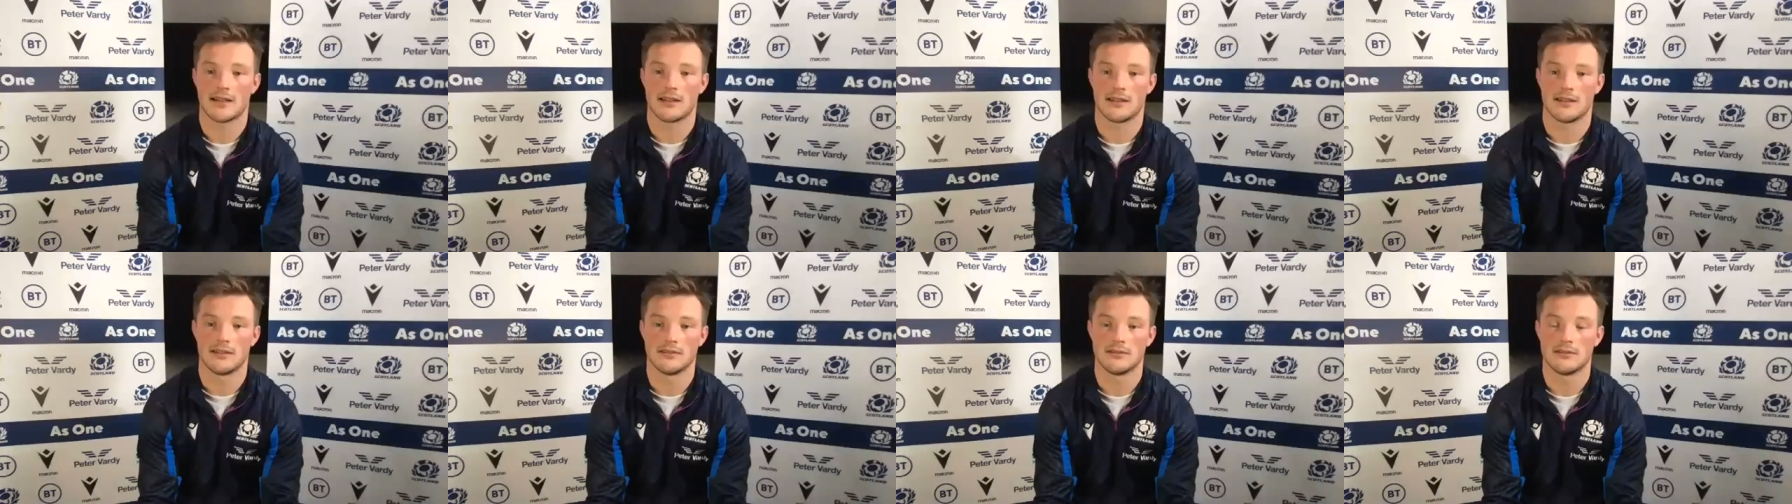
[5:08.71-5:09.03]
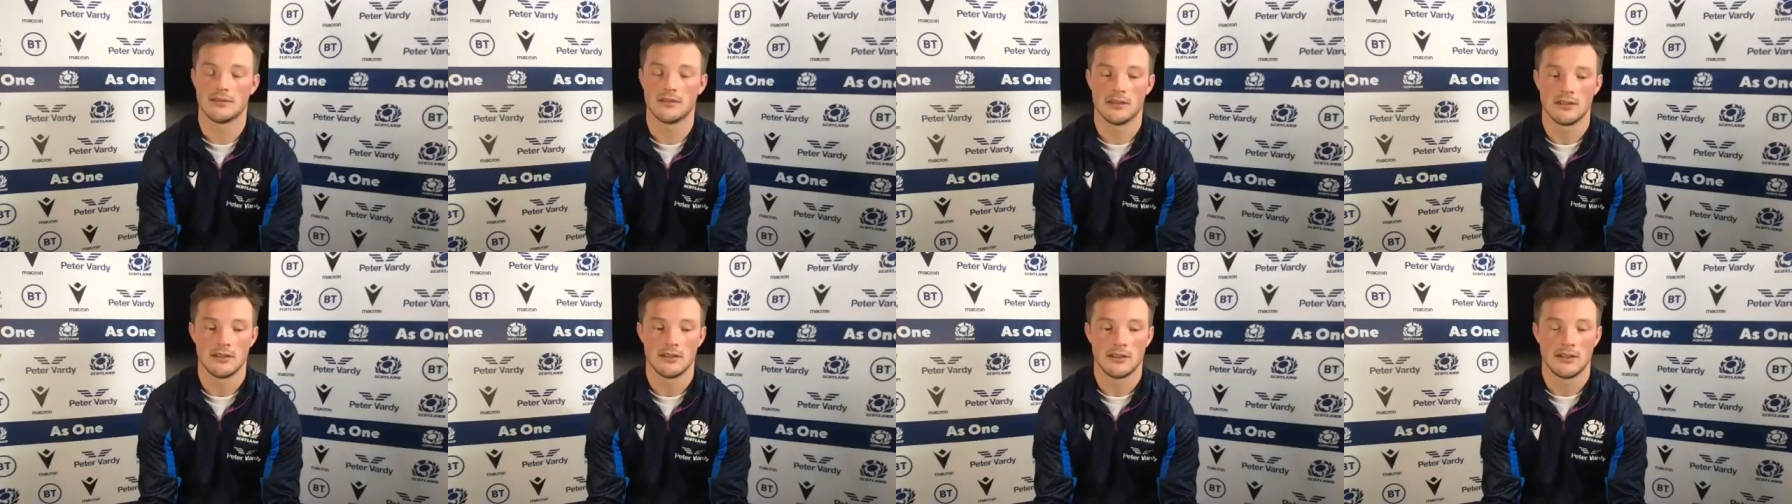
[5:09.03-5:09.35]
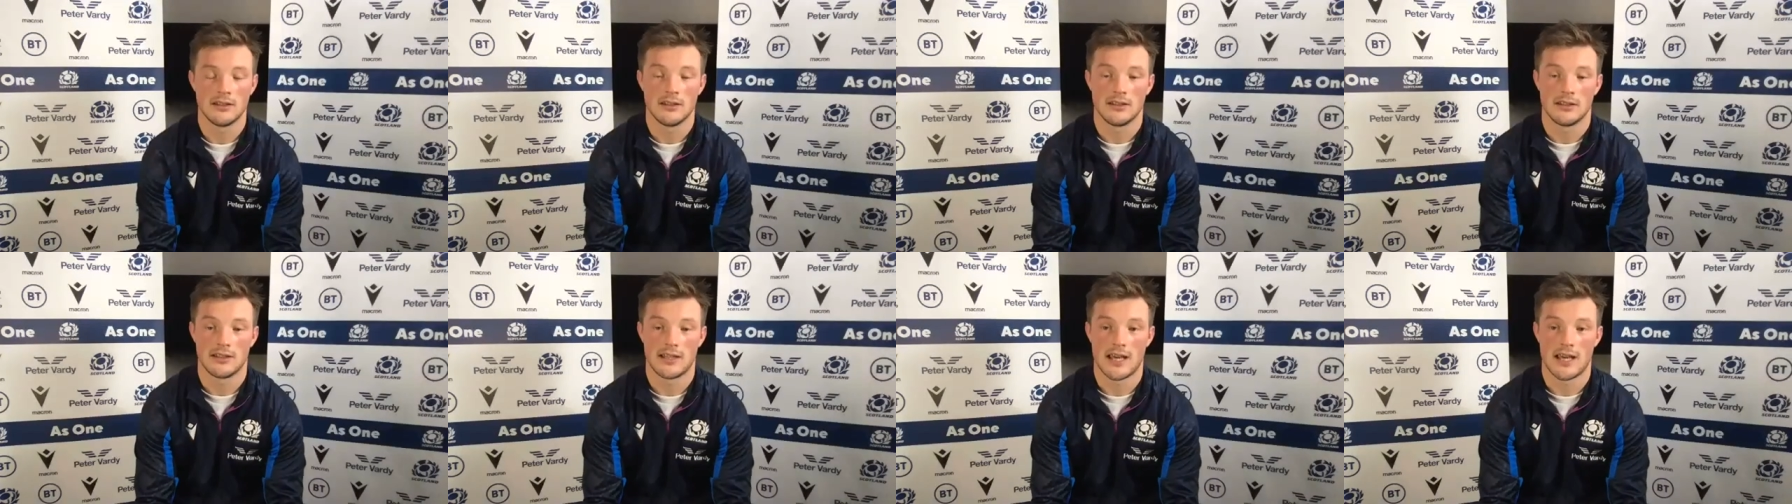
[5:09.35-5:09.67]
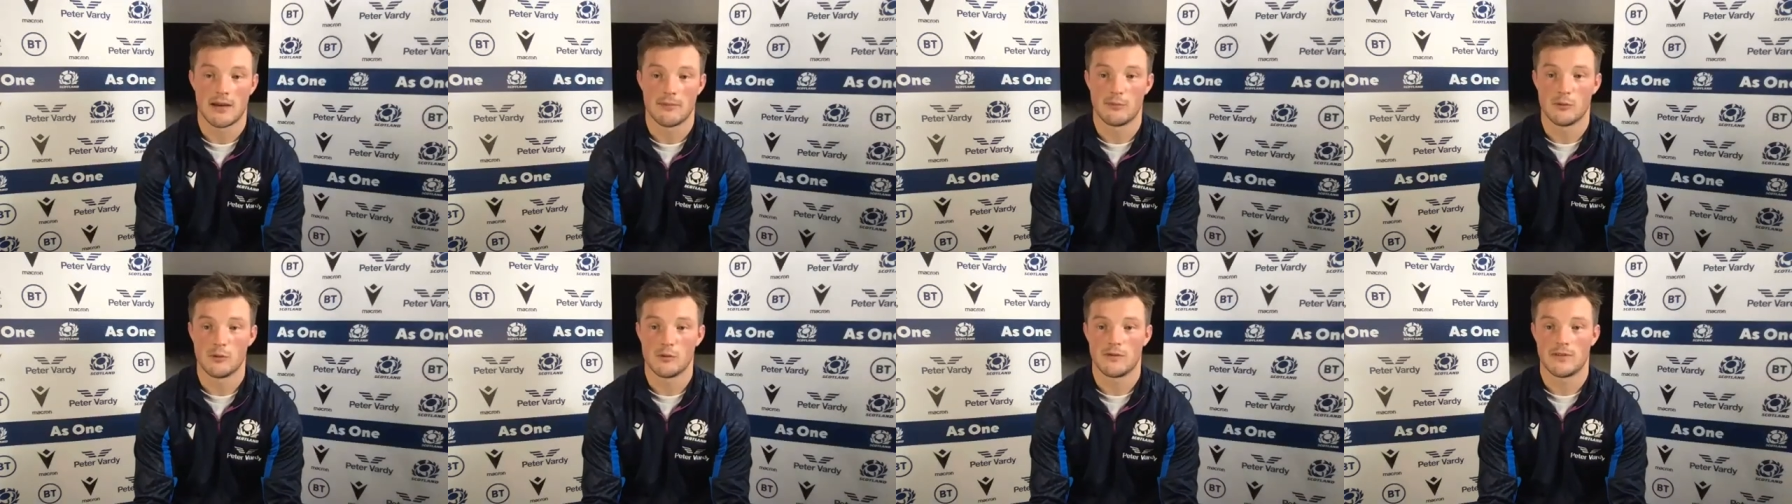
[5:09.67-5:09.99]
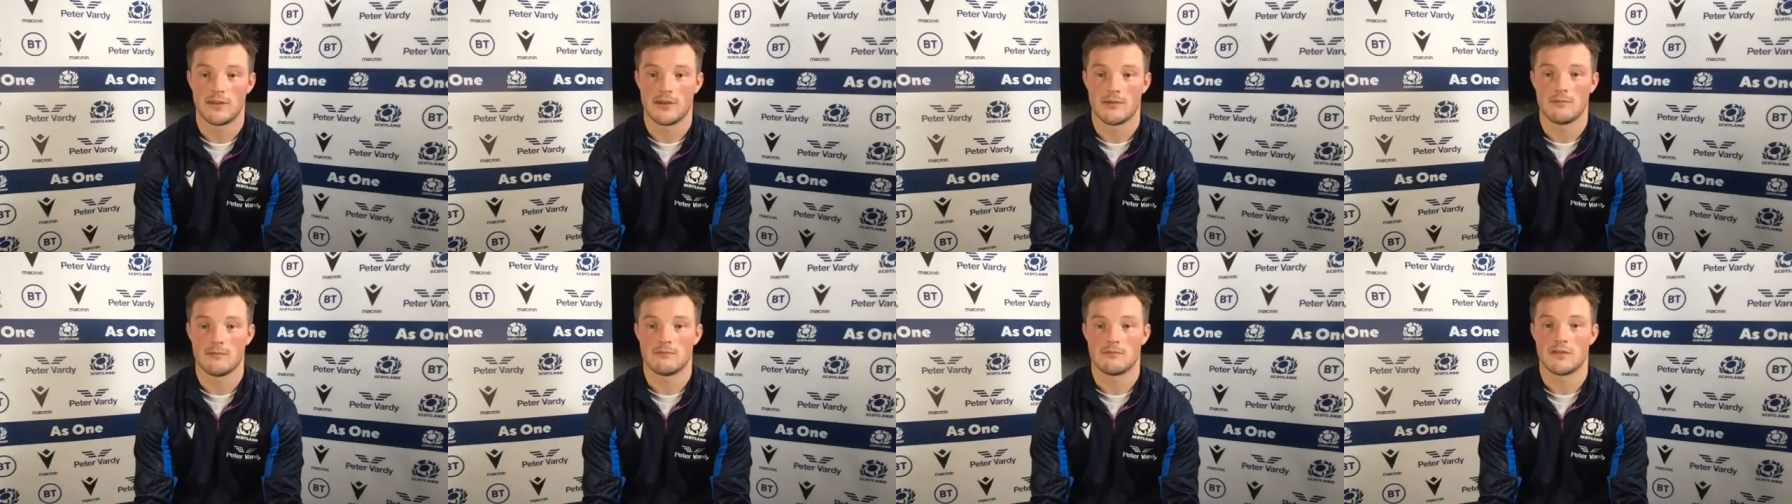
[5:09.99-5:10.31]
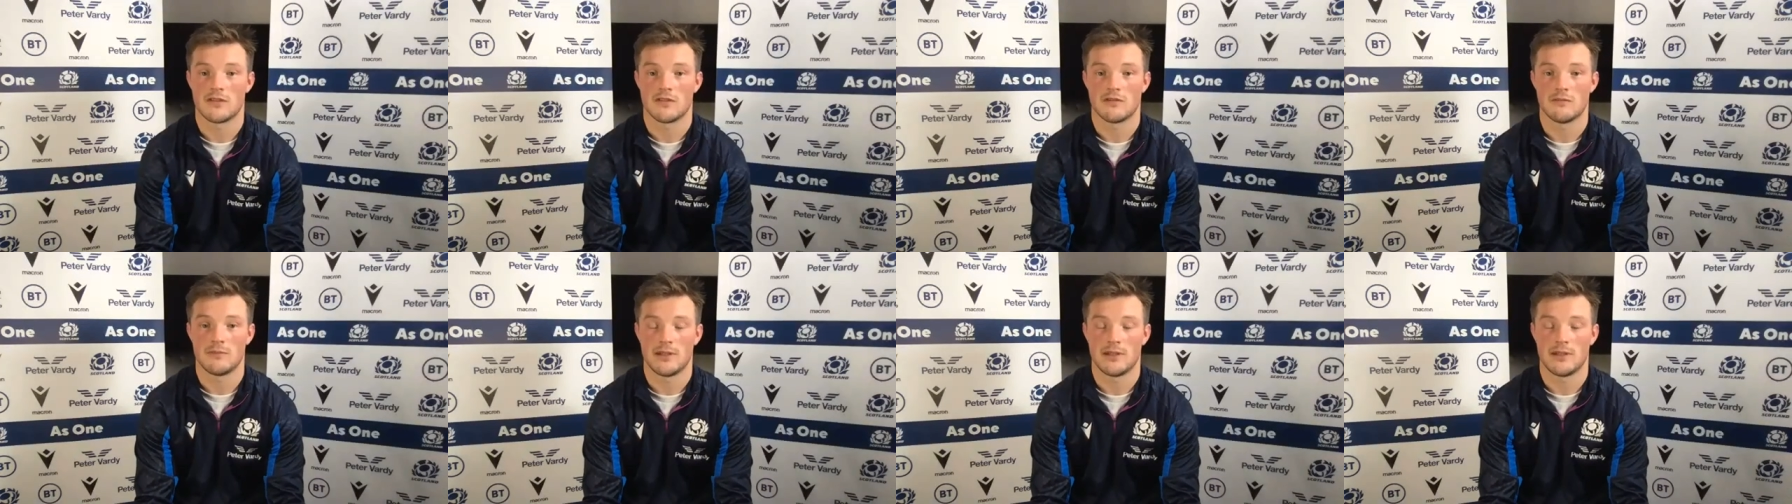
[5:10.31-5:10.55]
And yeah, both teams have